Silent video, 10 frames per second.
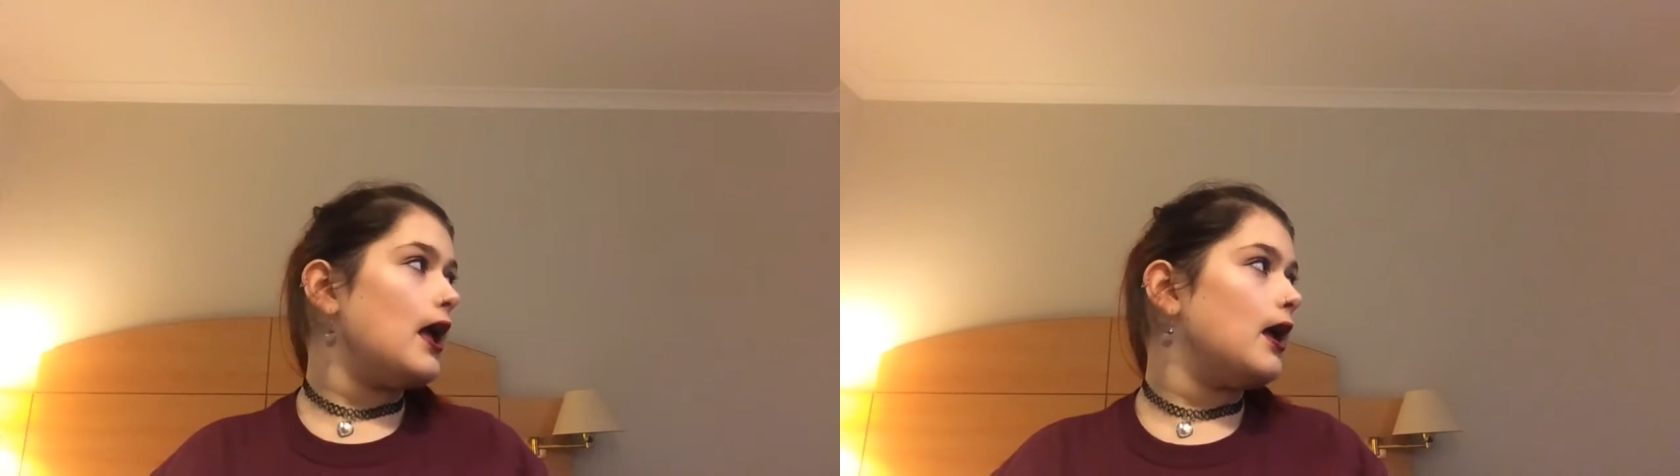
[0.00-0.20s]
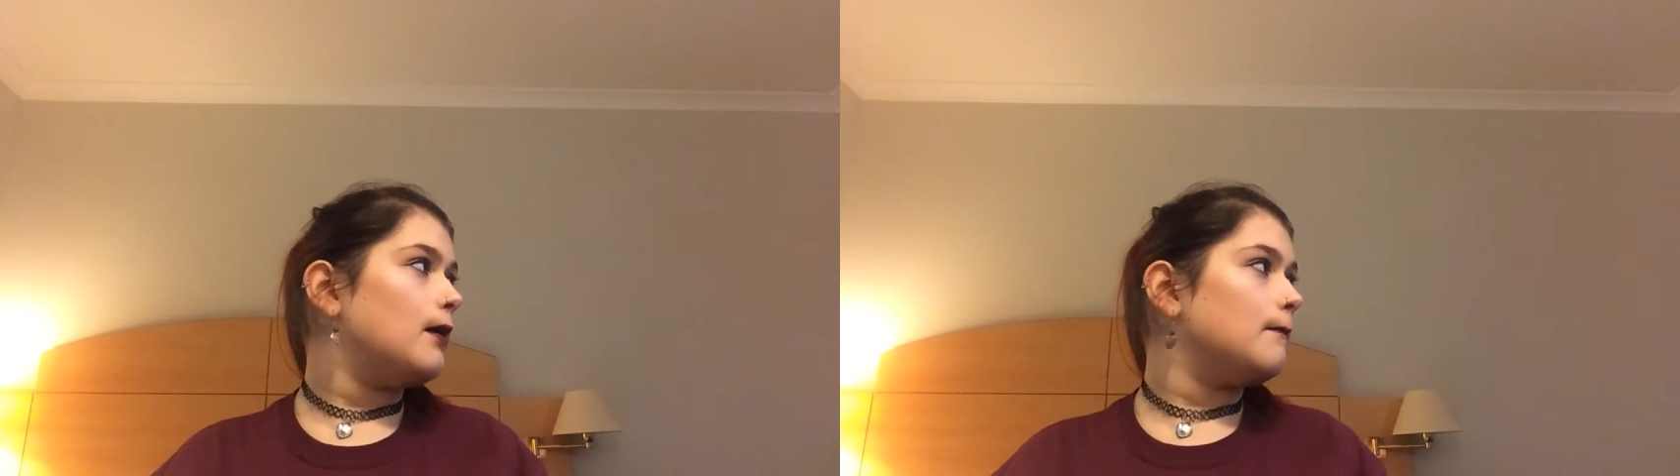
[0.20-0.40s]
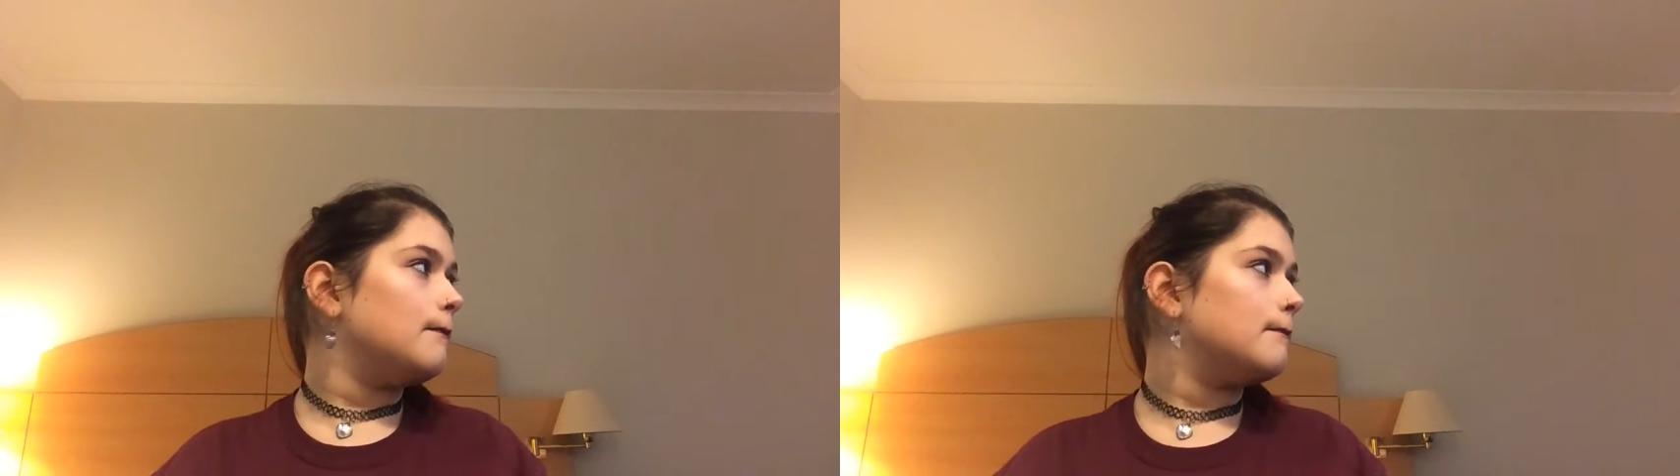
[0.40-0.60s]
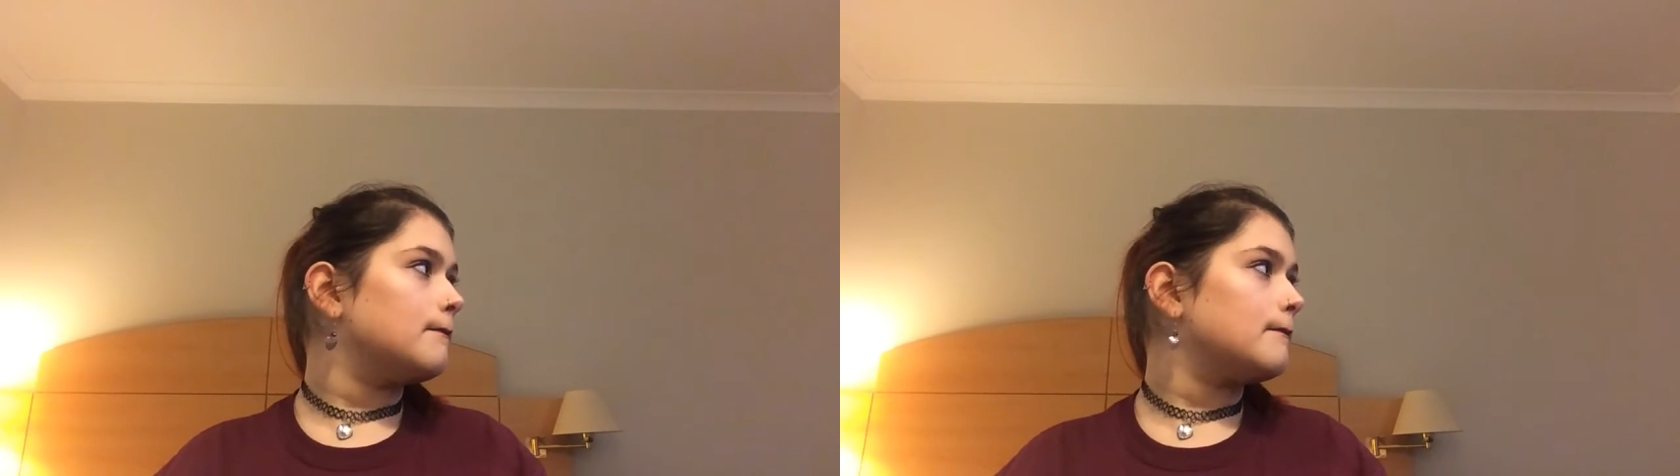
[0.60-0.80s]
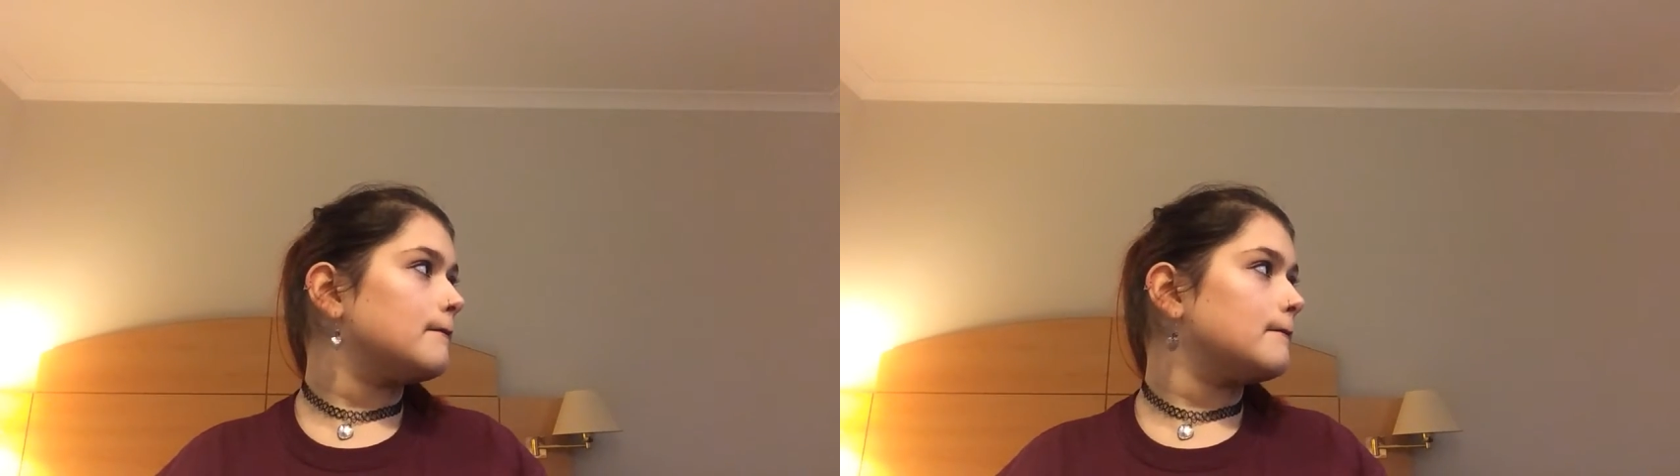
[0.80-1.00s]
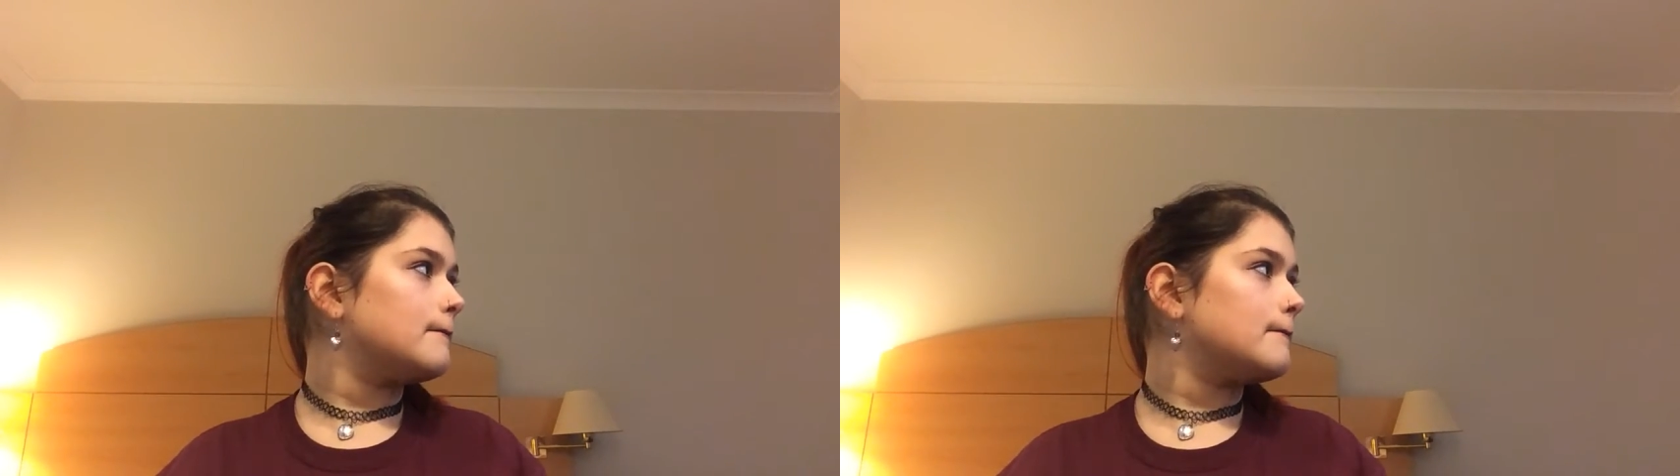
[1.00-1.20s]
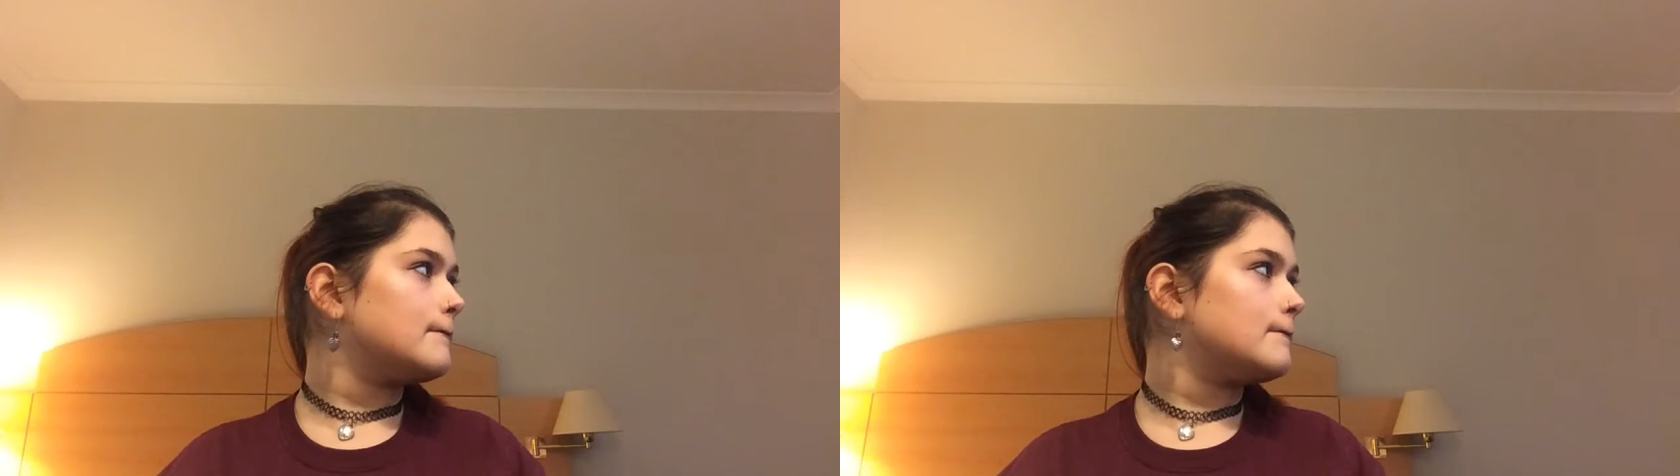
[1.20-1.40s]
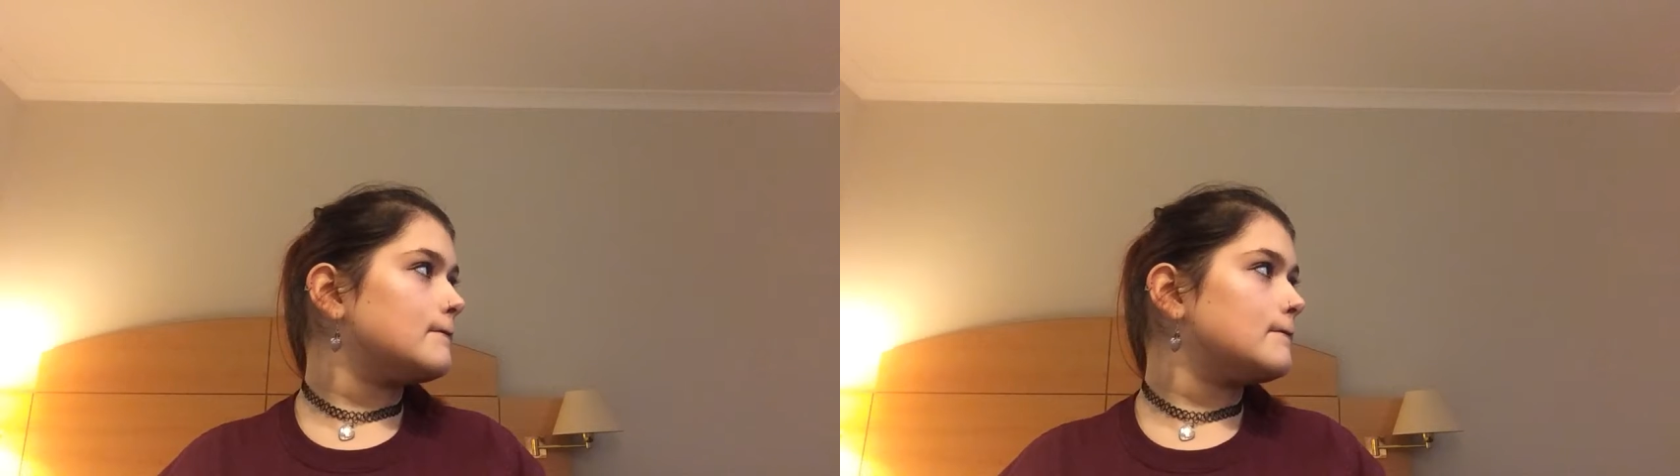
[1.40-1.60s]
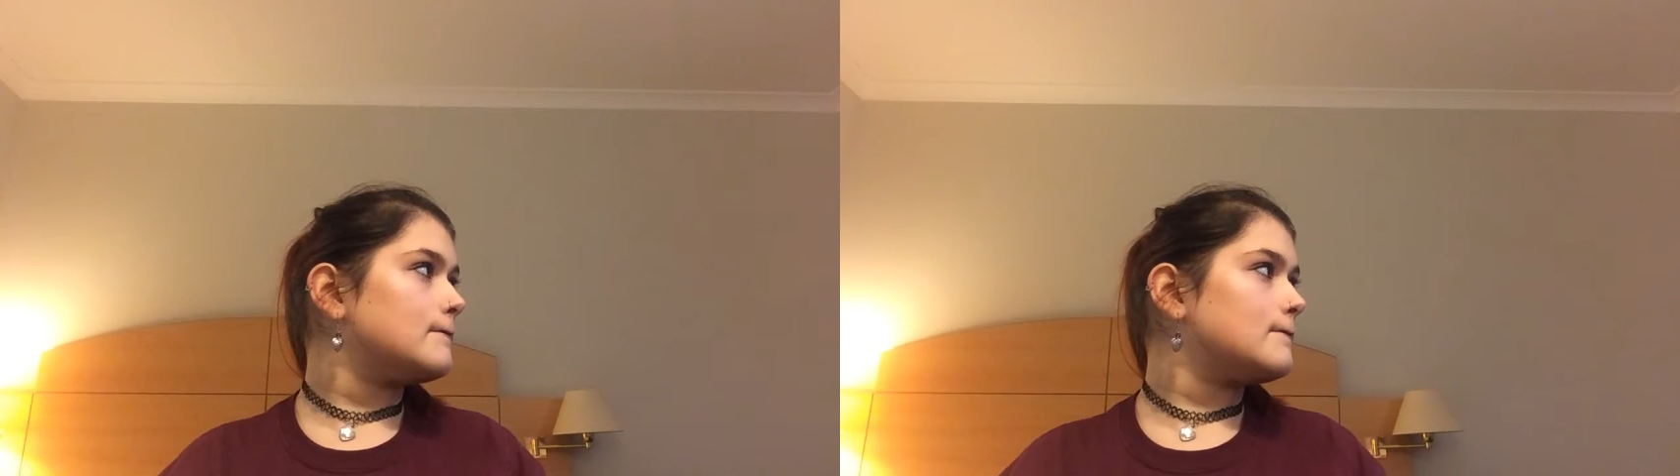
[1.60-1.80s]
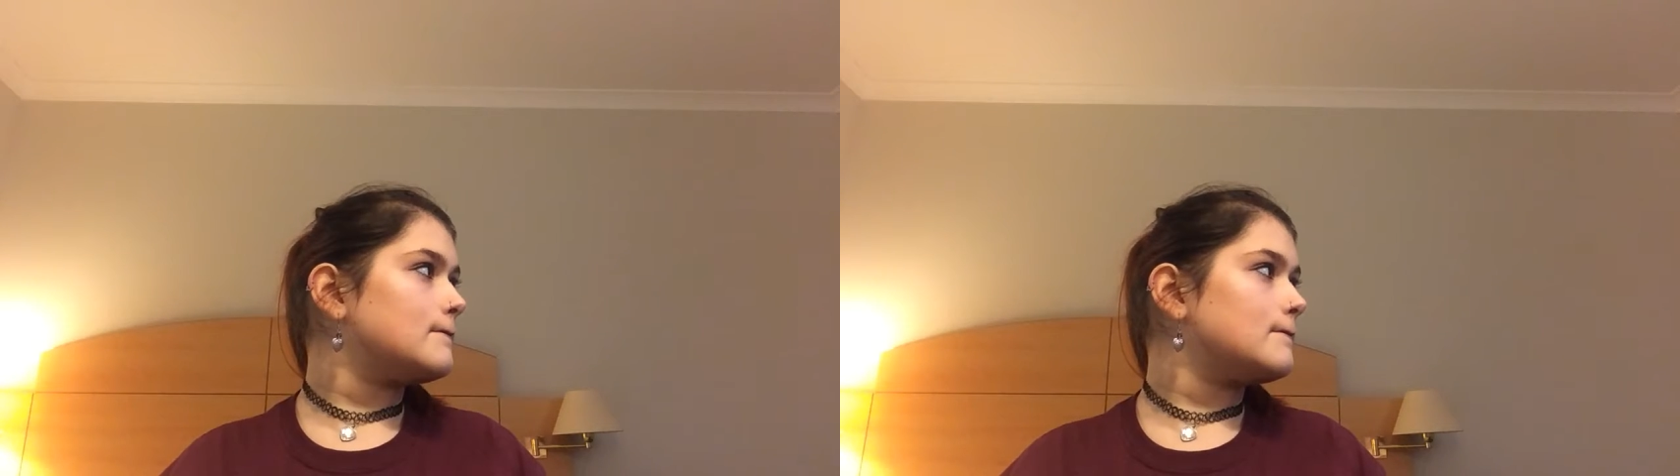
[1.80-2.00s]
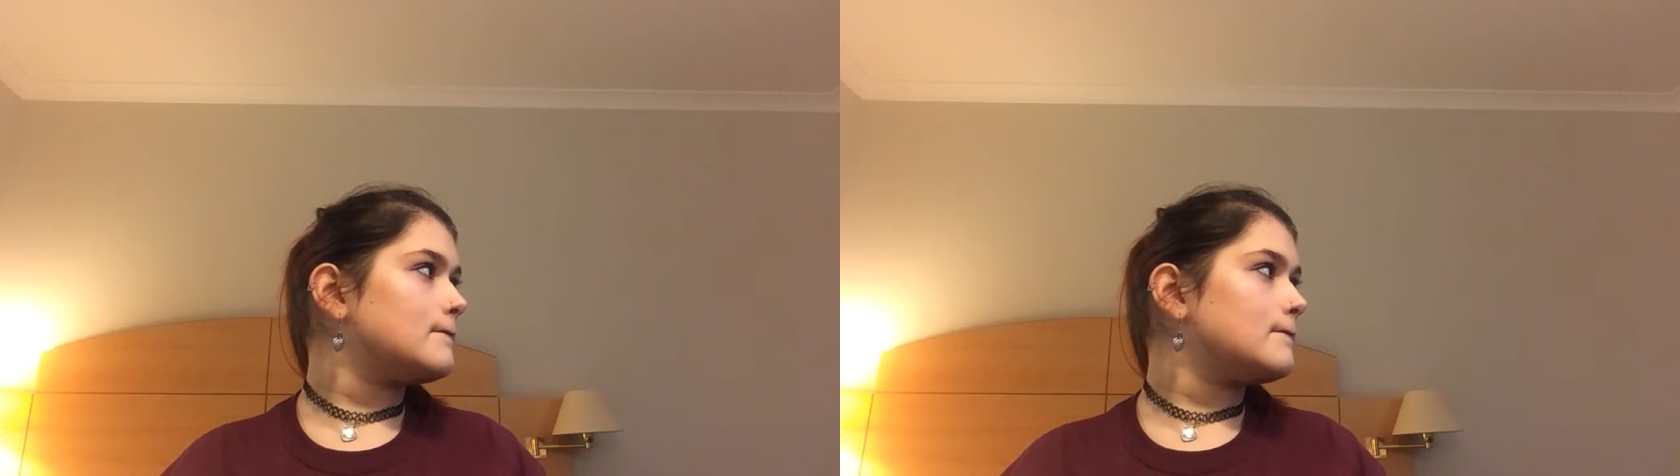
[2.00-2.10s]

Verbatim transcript: Um, that here or put in your